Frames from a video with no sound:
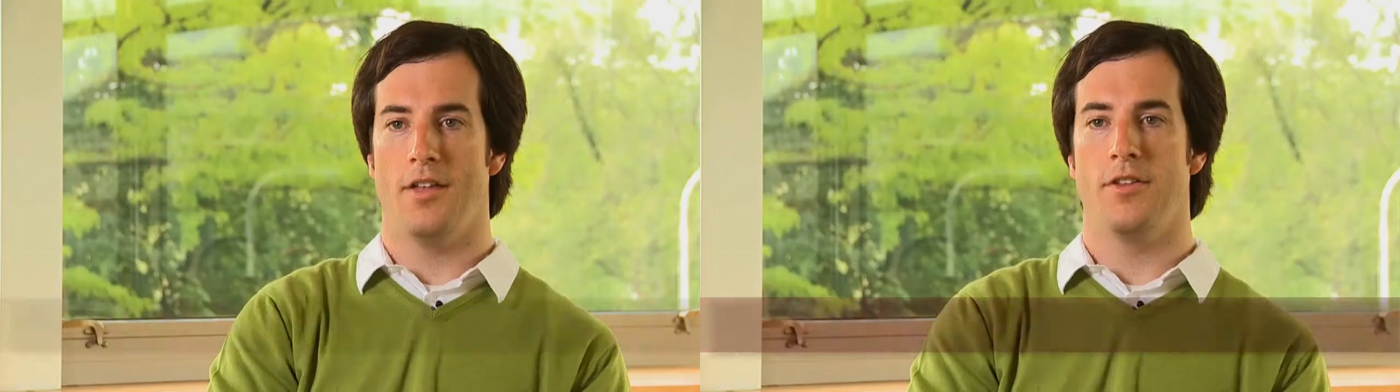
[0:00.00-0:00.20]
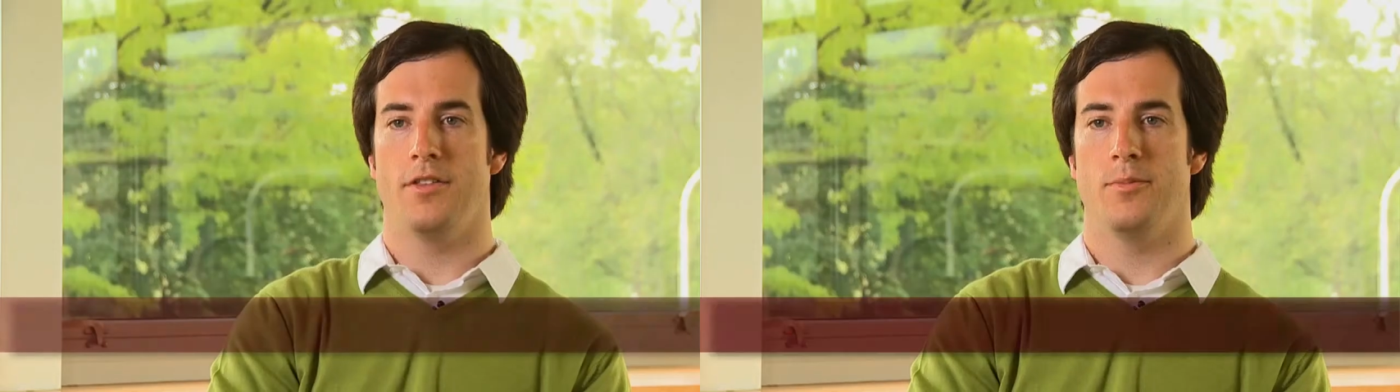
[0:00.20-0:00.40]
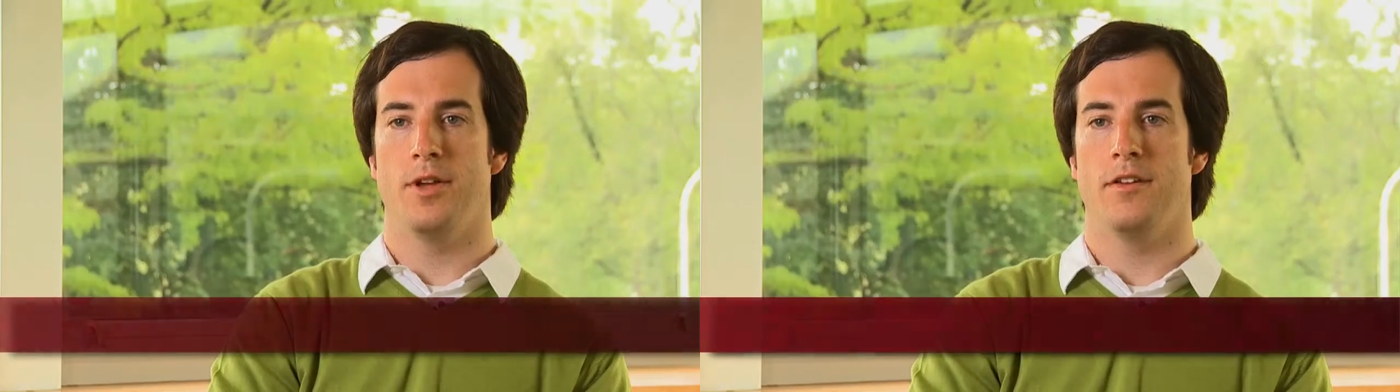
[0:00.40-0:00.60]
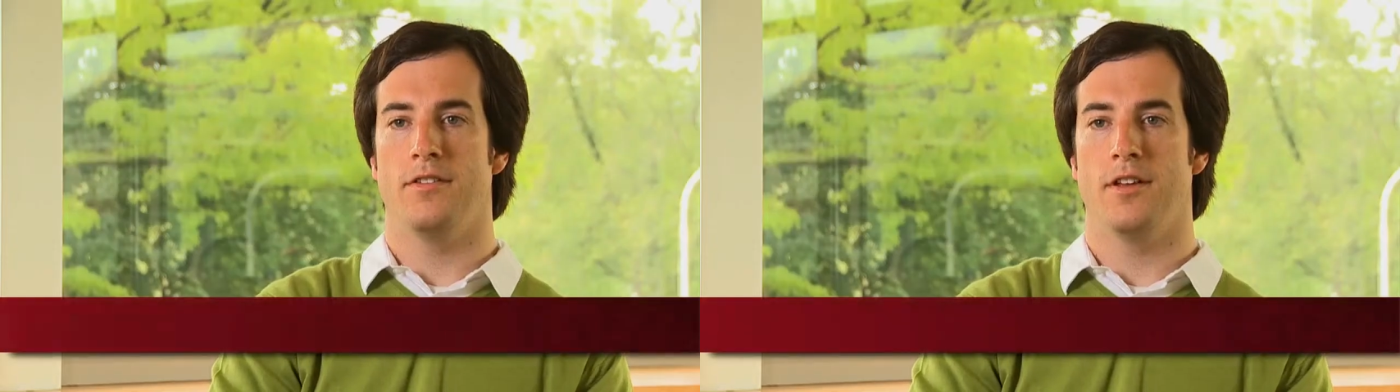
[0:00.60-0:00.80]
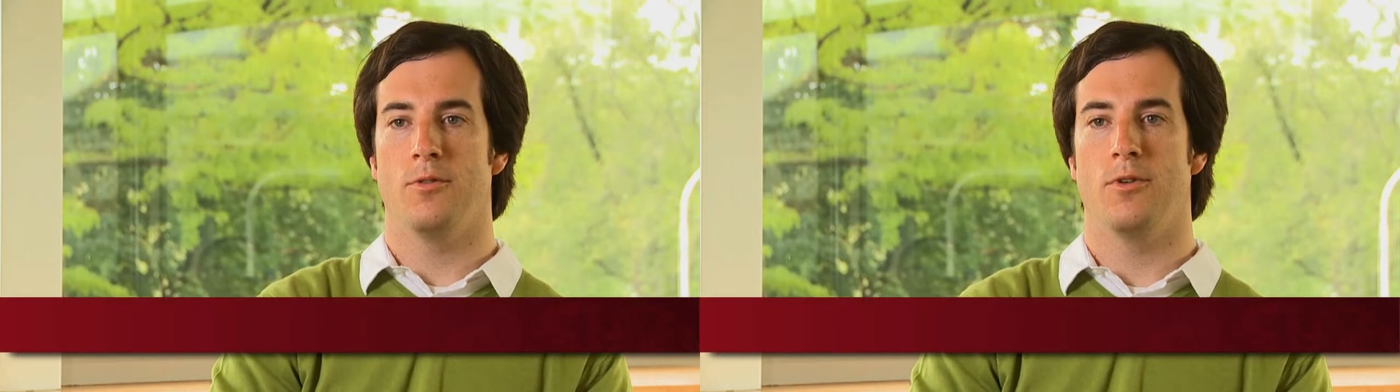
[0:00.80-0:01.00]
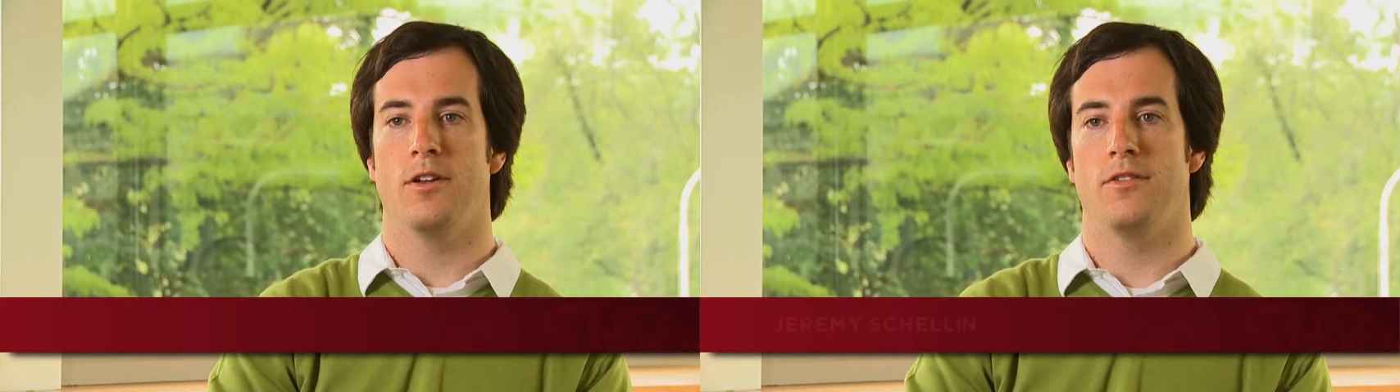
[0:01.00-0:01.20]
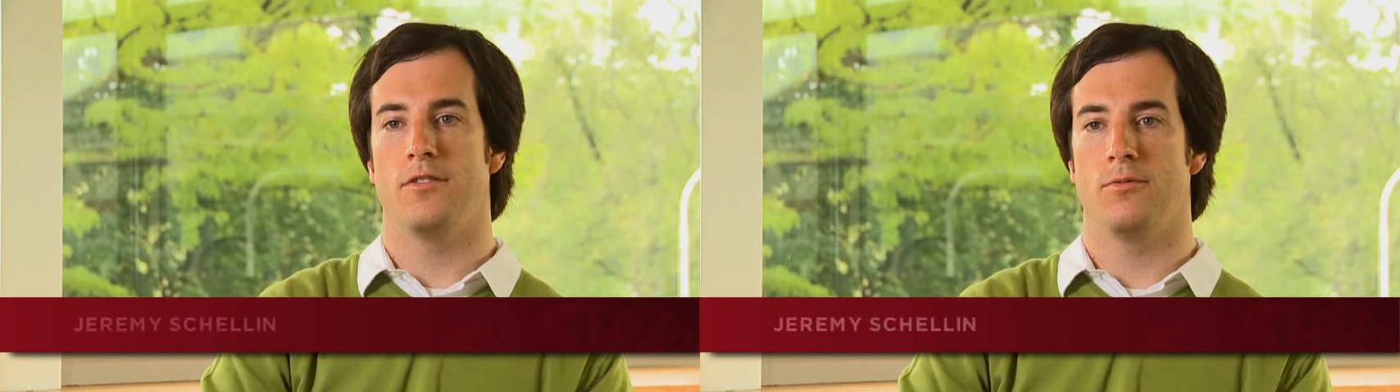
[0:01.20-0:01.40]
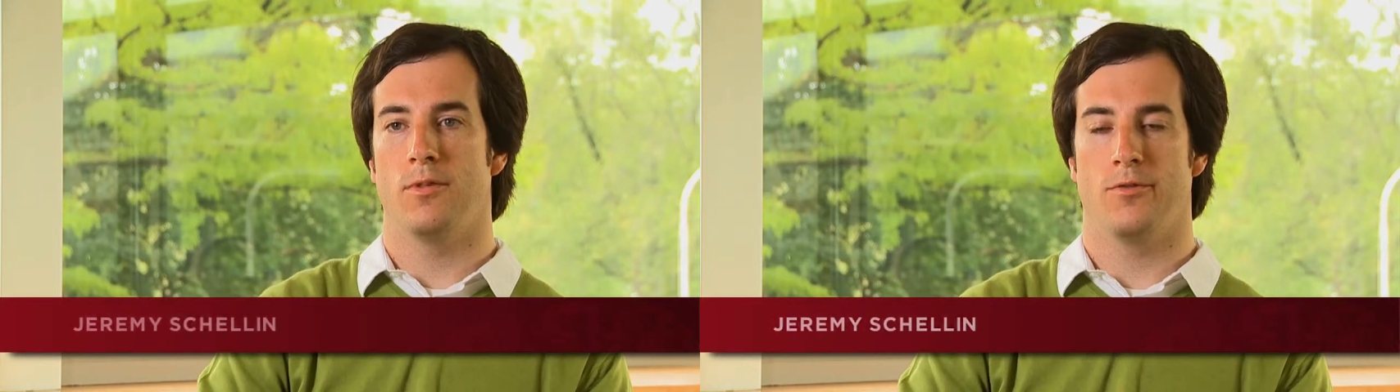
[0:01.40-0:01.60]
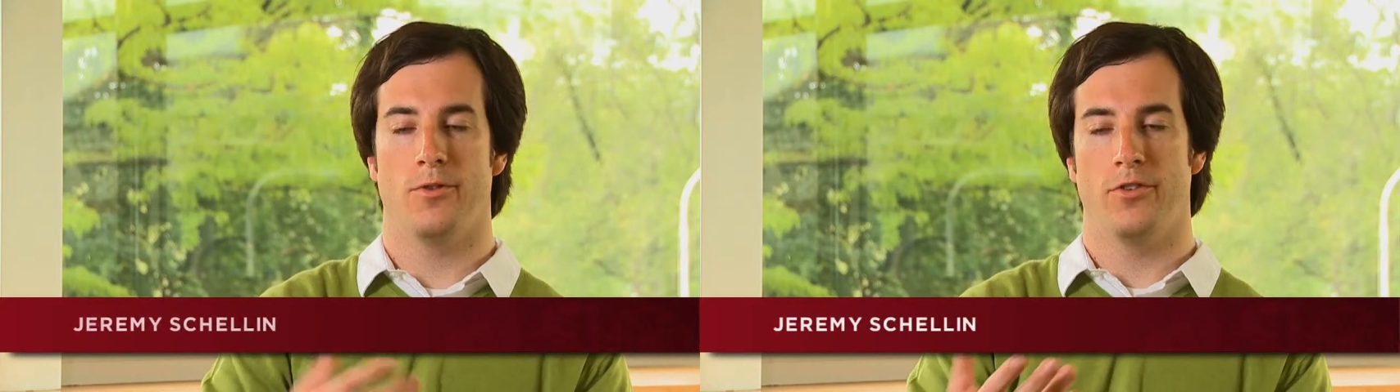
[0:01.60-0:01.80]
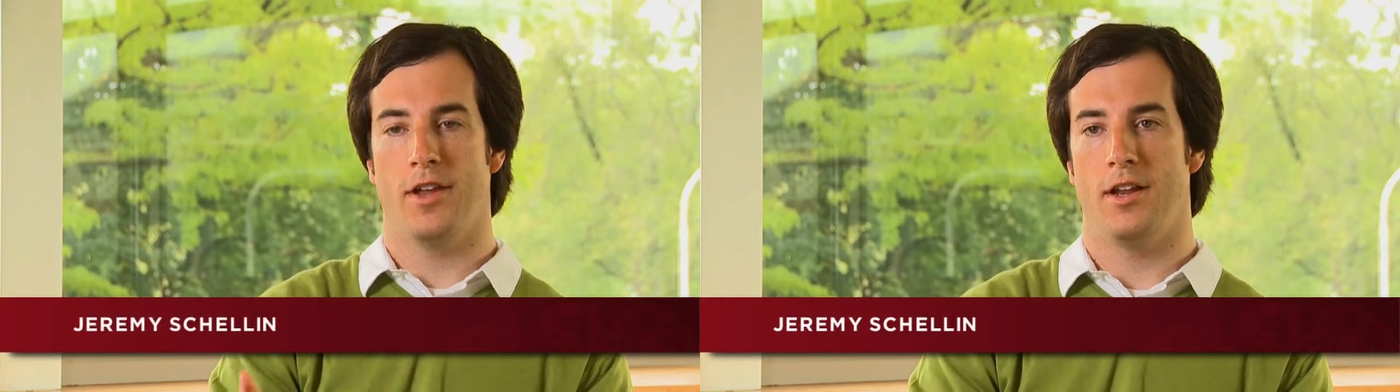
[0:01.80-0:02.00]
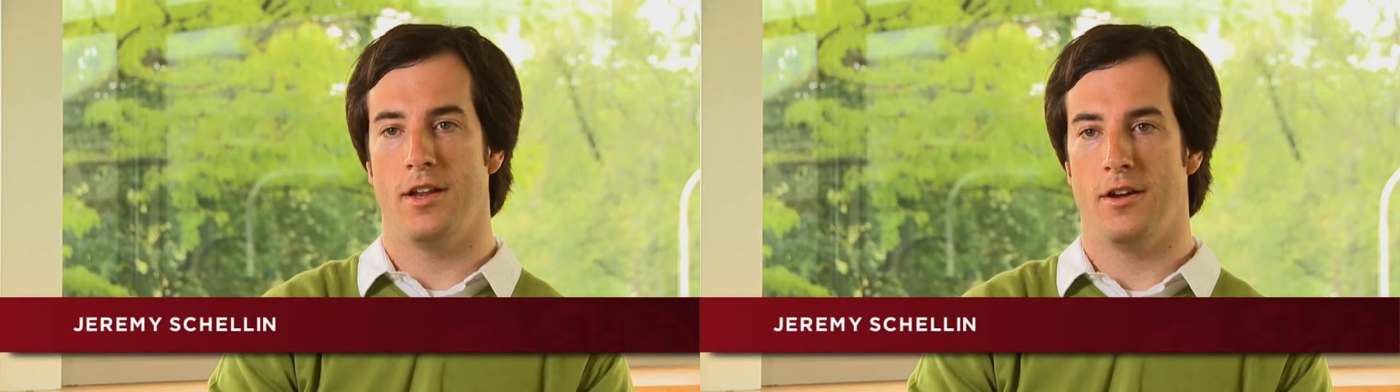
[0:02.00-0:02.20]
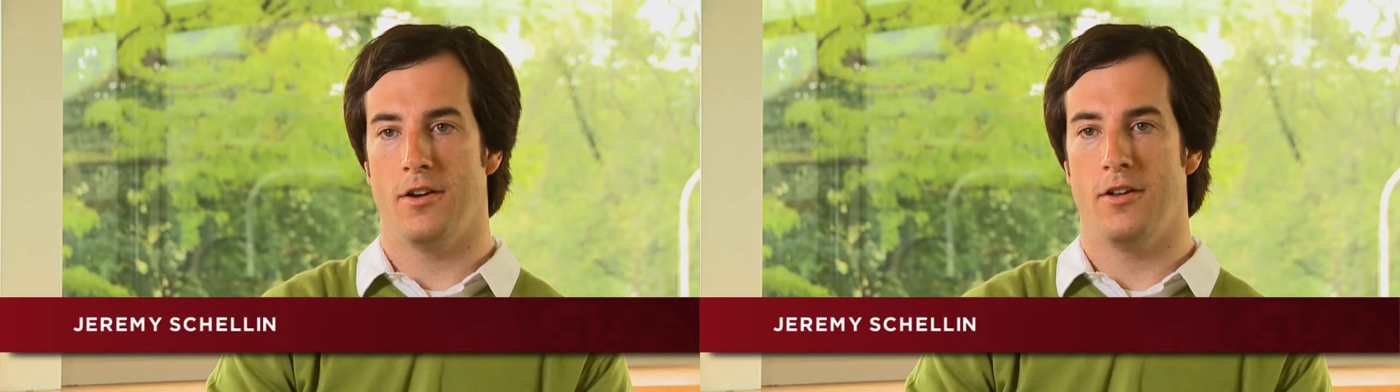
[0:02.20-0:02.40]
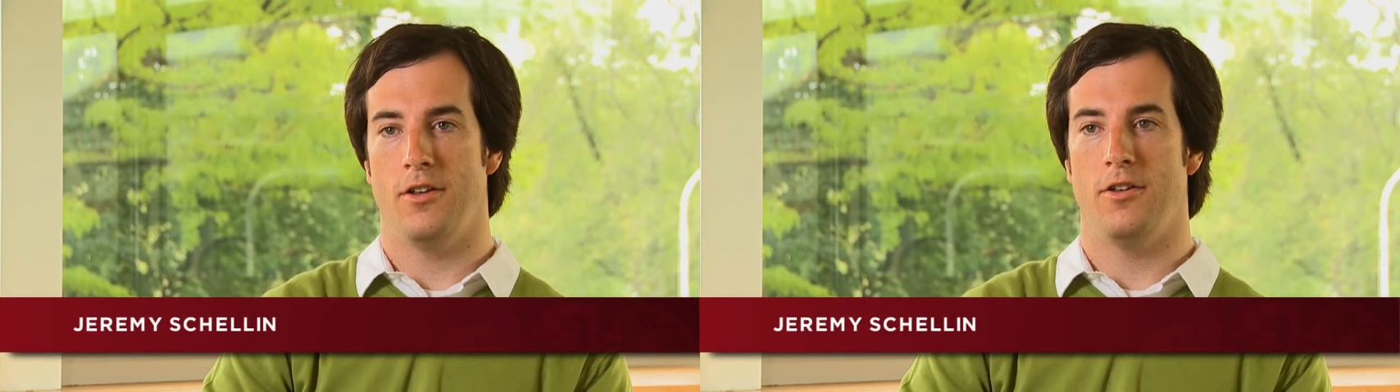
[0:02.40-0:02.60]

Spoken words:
think the biggest thing was when I first get in here,